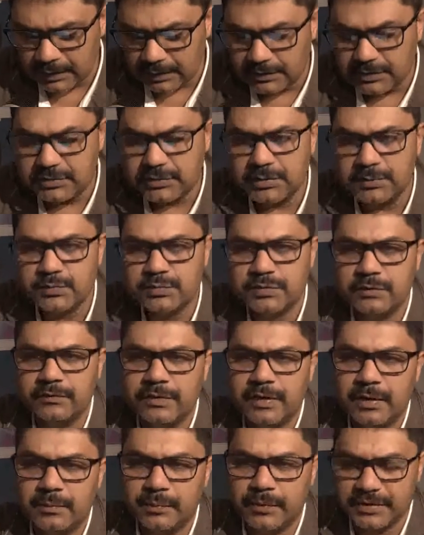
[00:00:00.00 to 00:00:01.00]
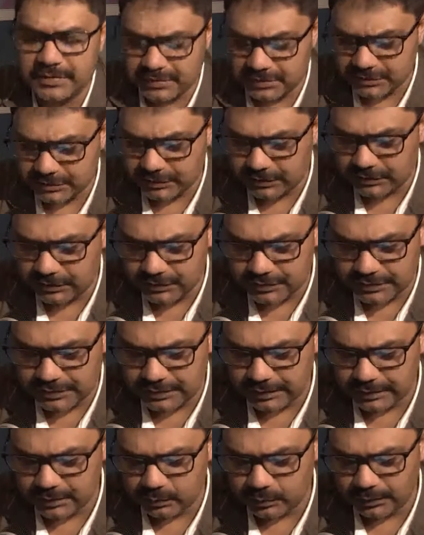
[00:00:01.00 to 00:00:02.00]
In terms of our presence in New
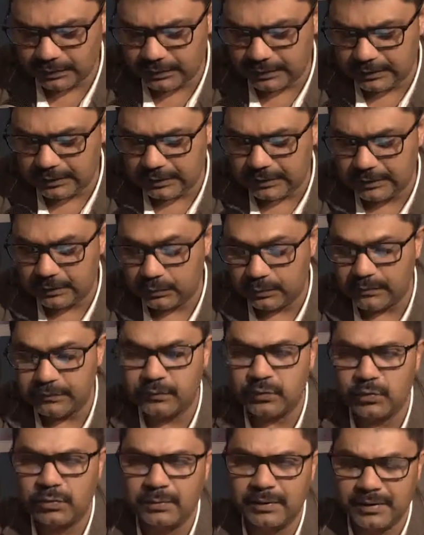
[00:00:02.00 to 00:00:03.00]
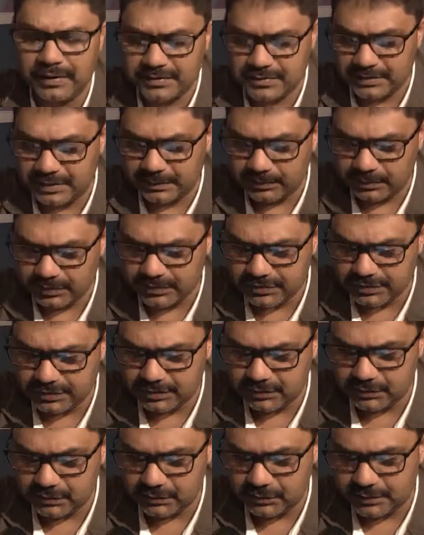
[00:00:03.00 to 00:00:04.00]
Zealand, we were formally established
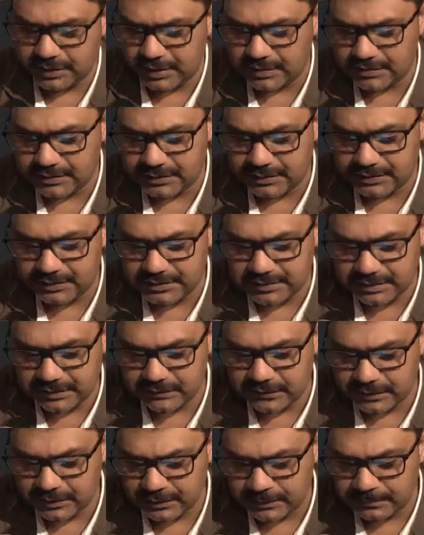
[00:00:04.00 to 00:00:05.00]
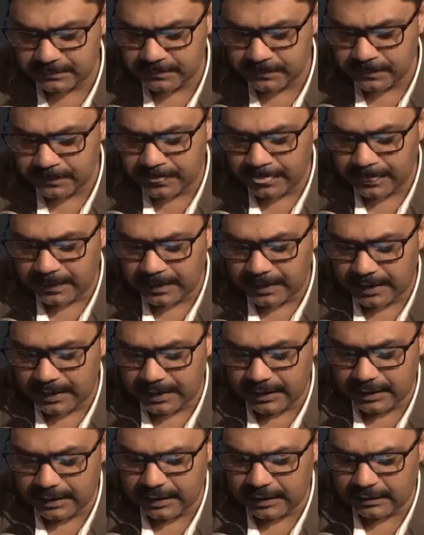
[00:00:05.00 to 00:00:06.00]
in 2007.
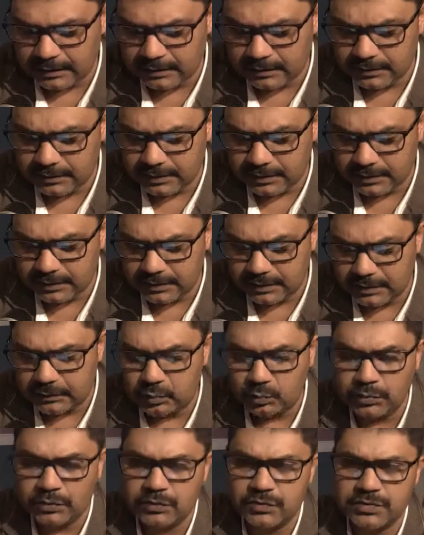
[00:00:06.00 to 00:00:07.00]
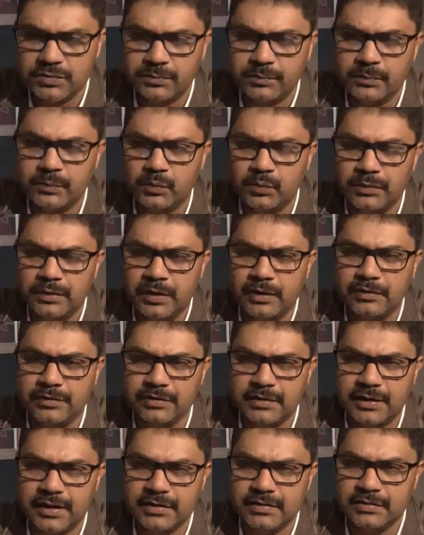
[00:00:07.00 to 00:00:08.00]
And in order to support our
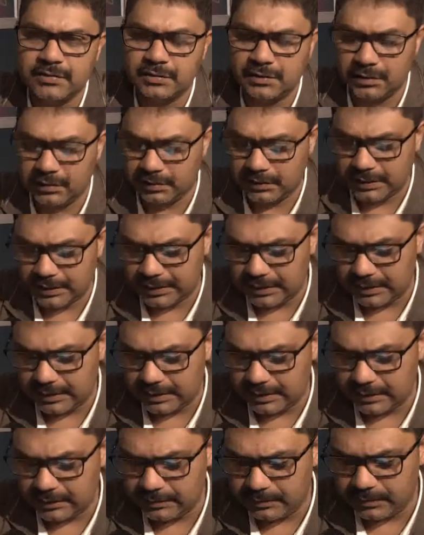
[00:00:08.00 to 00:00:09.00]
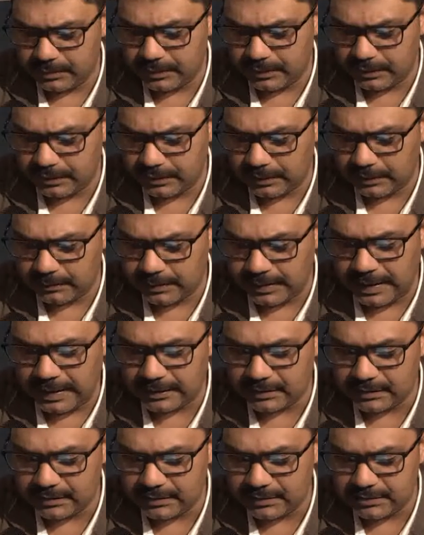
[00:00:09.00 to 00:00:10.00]
international
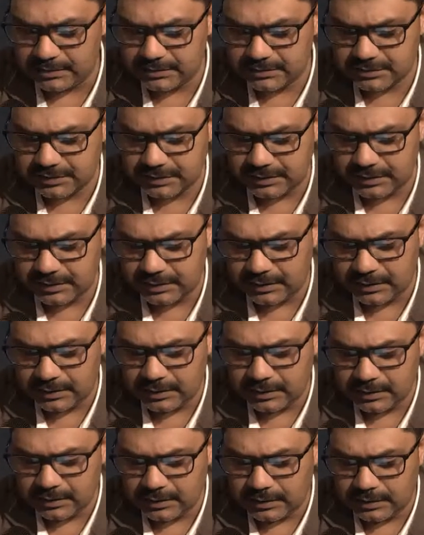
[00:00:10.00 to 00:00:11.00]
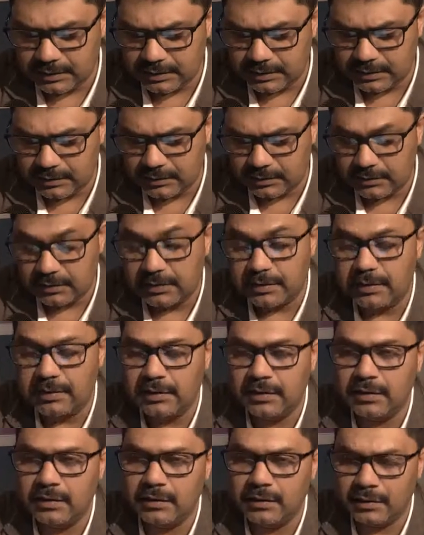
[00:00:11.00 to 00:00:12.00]
partners
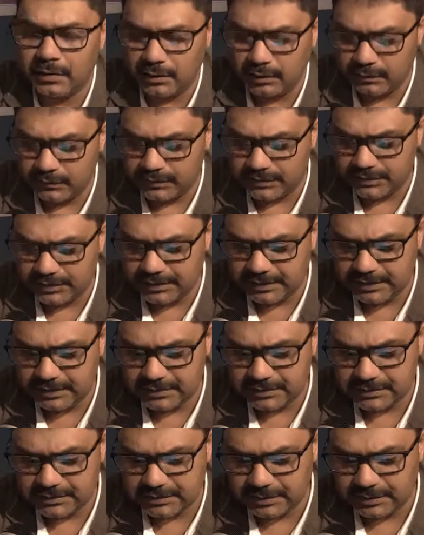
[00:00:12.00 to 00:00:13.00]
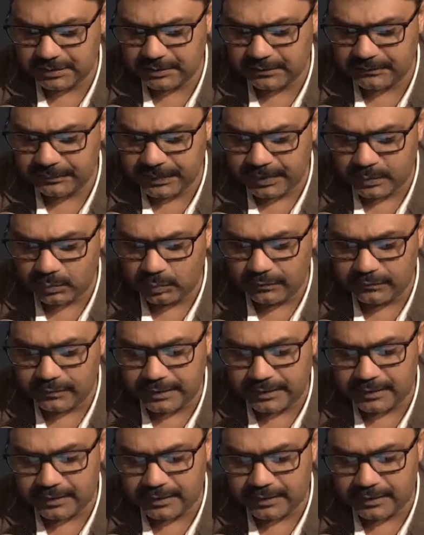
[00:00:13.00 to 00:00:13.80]
overseas, we